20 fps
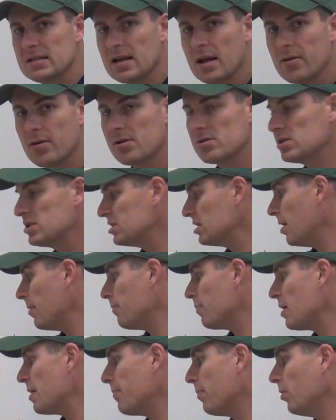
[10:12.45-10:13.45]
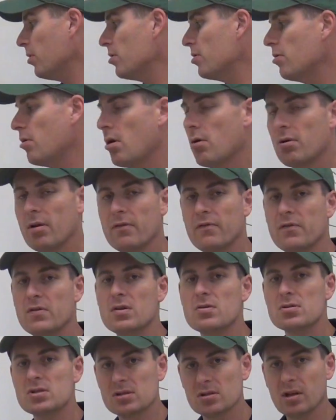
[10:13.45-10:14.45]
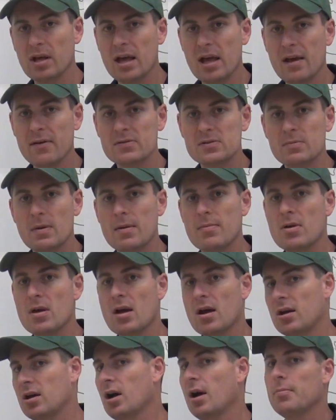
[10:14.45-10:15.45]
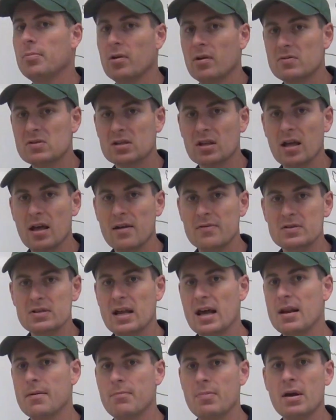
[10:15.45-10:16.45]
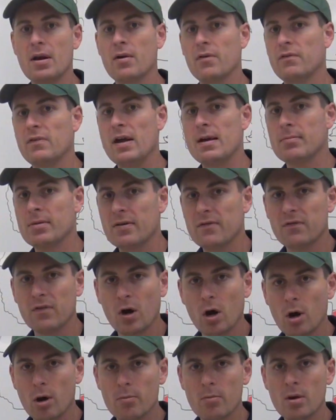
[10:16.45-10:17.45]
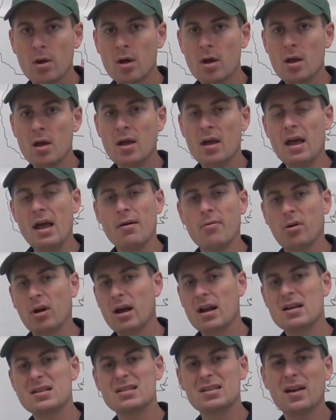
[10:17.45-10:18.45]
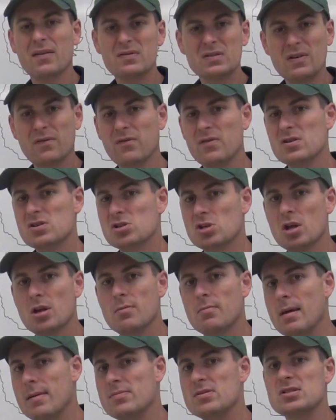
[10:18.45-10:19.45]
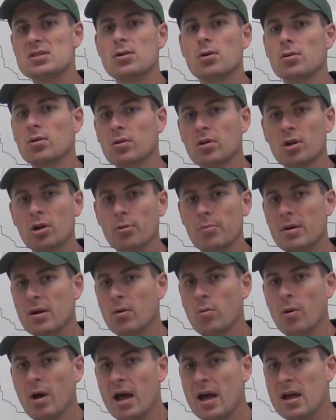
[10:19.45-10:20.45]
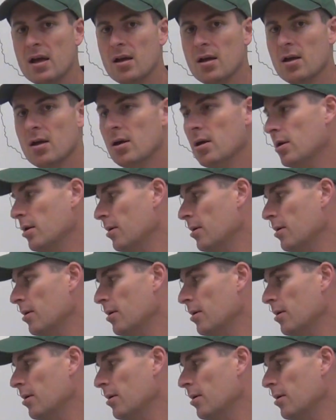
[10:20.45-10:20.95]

Now, there are some people who own a few slaves, maybe a couple of slaves, and had a bigger family farm, and were kind of self-sufficient and maybe sold a little bit away.